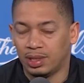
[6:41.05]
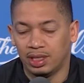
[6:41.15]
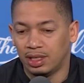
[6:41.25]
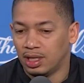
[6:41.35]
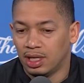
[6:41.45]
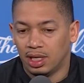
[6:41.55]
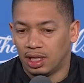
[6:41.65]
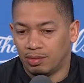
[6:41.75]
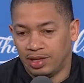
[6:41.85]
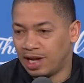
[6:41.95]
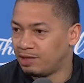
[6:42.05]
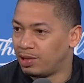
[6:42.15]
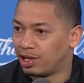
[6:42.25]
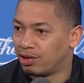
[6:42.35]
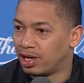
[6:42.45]
But Dele's
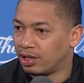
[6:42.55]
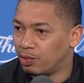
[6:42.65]
been great.